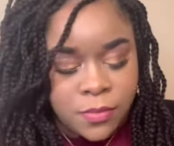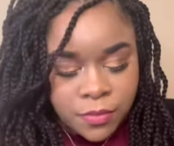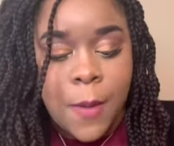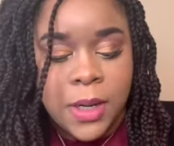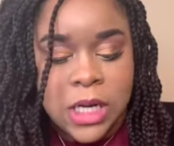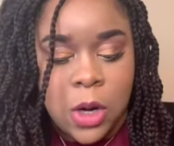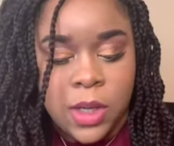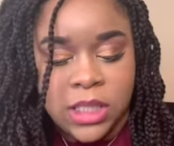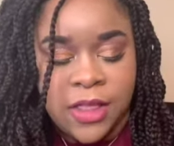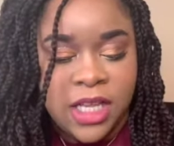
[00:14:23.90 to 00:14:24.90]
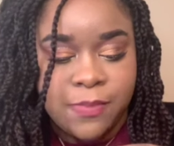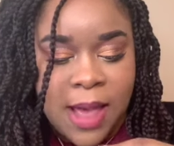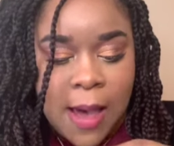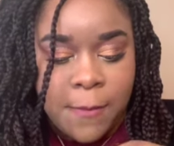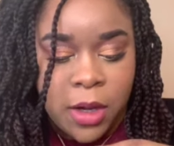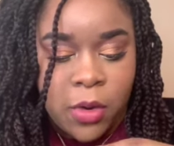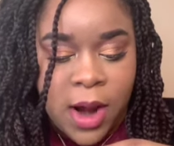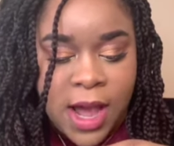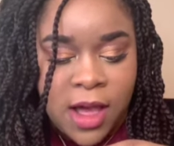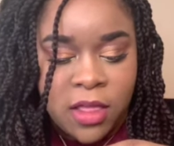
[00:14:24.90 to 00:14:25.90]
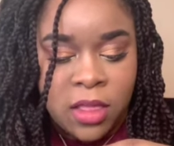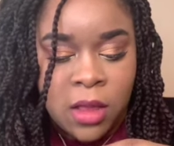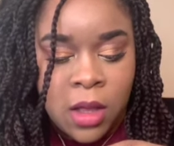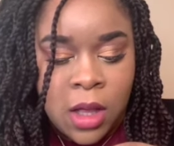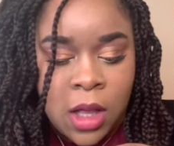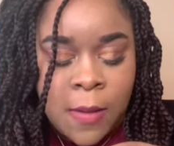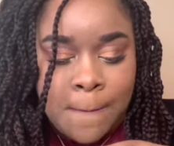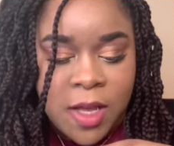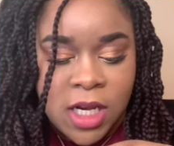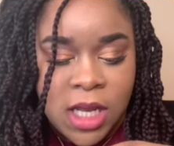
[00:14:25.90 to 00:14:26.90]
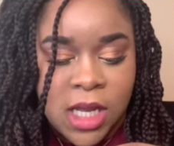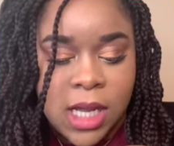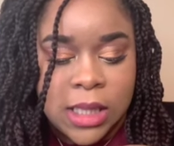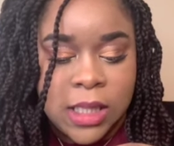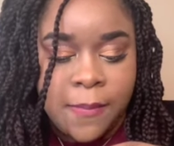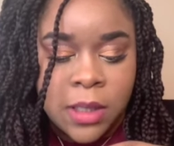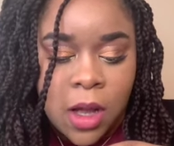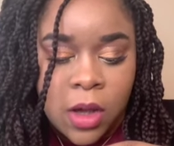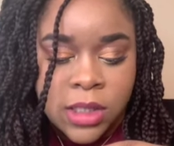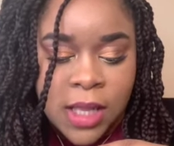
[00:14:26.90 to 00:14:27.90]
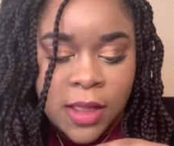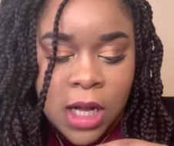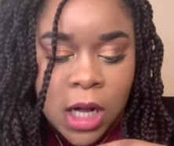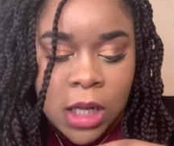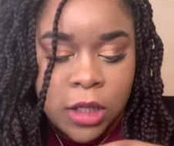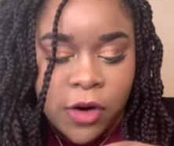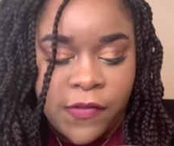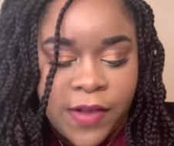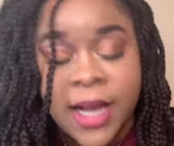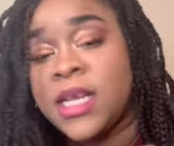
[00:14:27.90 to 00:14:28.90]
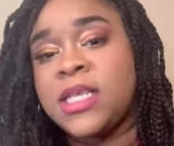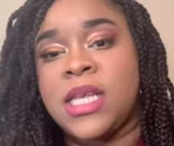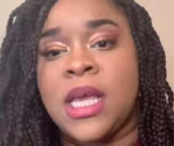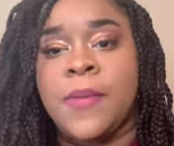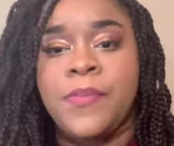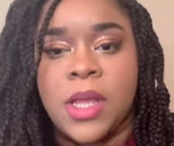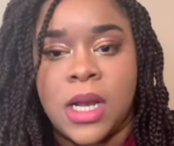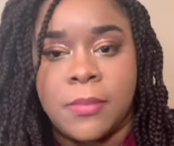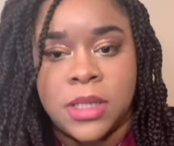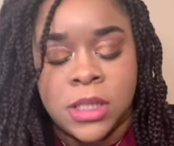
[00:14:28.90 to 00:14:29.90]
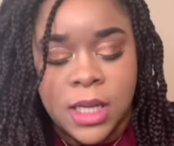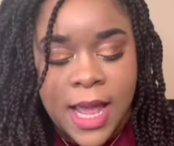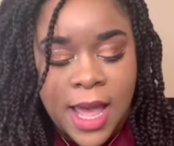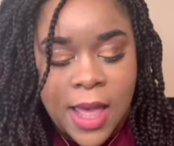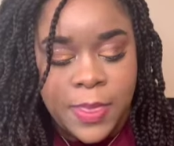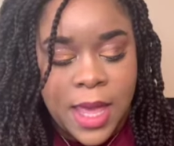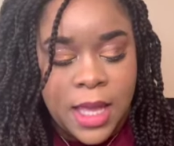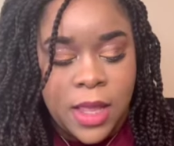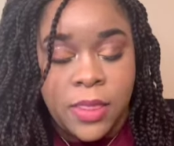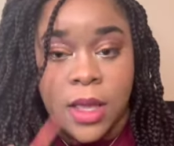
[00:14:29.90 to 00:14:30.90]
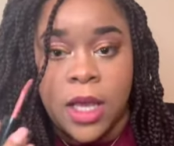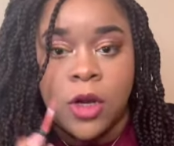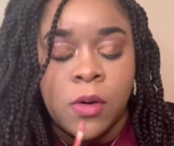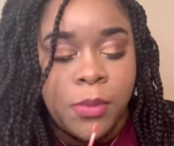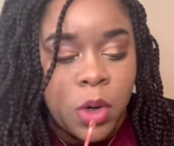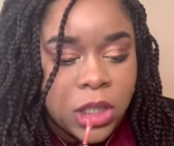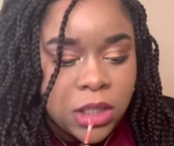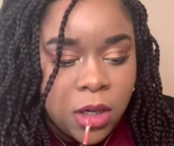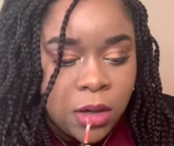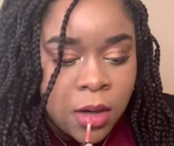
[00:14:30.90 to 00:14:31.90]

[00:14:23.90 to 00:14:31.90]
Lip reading: I'm going to go into this Pat McGrath mini lip gloss in the color Fantasy, and I'm just going to add that in the inner portion.